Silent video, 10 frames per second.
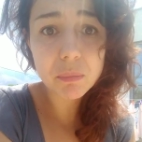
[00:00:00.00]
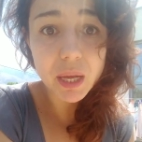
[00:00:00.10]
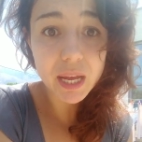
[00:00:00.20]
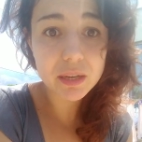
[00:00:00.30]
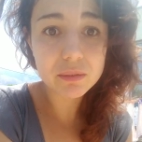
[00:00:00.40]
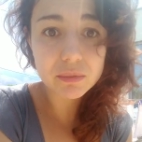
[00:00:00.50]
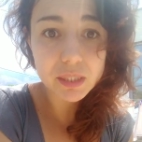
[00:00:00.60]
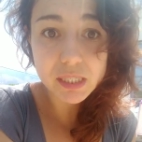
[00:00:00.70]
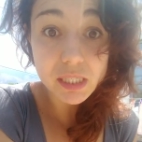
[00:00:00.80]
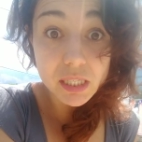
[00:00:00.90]
I don't
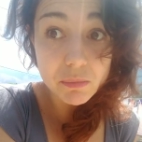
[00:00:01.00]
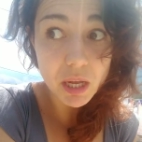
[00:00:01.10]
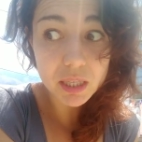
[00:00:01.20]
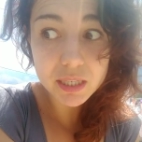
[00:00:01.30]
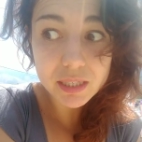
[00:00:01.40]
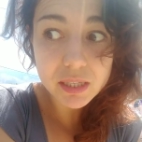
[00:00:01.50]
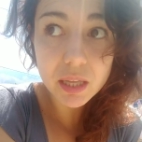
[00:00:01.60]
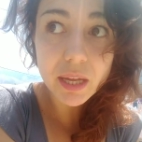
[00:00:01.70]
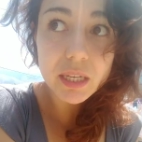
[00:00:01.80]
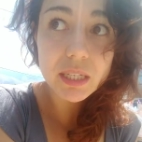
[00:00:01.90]
listen to the politics all
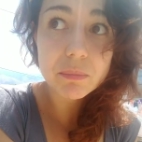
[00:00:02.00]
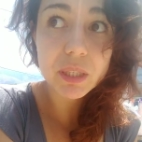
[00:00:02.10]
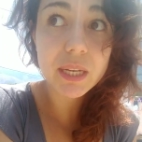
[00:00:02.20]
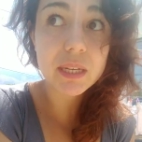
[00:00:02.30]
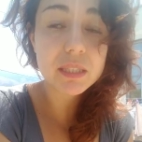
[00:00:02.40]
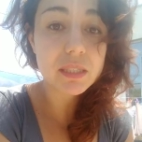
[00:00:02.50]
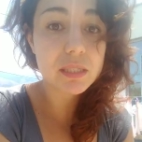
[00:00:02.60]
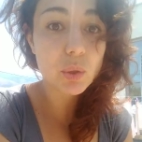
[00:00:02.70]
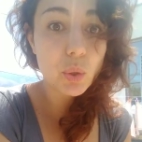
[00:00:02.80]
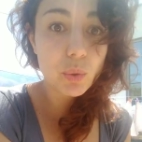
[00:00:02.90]
that deeply. I
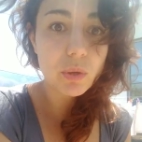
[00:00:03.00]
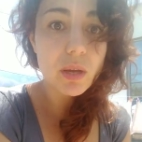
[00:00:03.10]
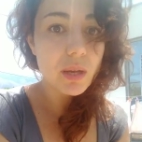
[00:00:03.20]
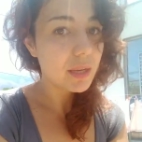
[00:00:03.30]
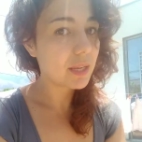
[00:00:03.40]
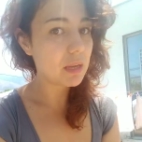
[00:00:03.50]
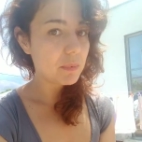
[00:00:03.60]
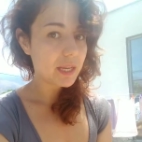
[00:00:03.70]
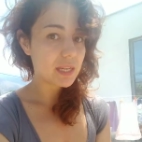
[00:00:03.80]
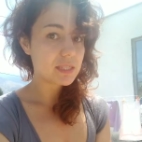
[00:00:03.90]
just keep,
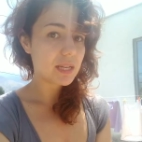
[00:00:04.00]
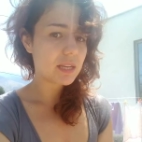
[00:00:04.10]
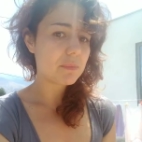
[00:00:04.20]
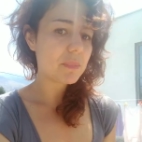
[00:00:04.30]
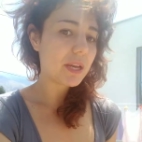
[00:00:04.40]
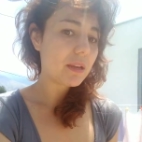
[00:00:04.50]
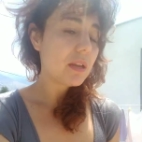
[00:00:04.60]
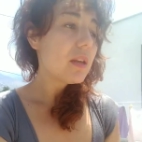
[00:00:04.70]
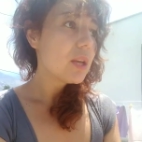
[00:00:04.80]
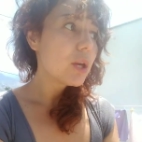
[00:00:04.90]
like I said, keep my
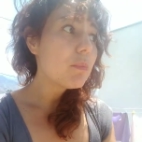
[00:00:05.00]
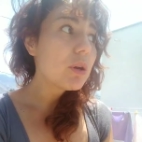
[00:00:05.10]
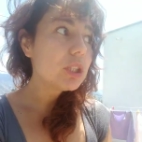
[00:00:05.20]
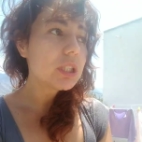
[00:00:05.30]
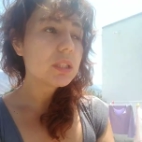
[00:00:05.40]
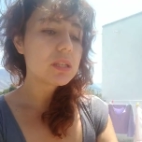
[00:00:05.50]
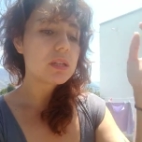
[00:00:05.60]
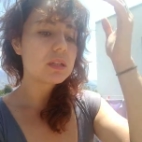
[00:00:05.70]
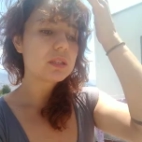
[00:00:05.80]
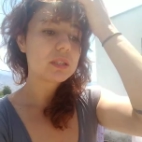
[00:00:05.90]

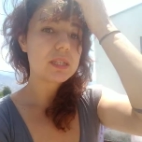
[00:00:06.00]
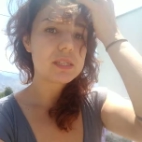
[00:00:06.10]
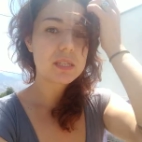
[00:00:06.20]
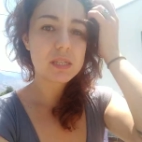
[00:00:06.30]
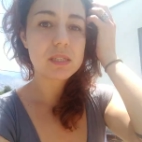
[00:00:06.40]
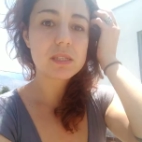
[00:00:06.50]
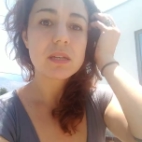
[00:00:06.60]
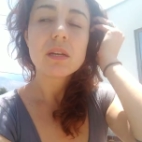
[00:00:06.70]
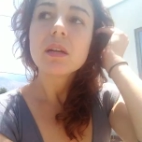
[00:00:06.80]
emotional distance,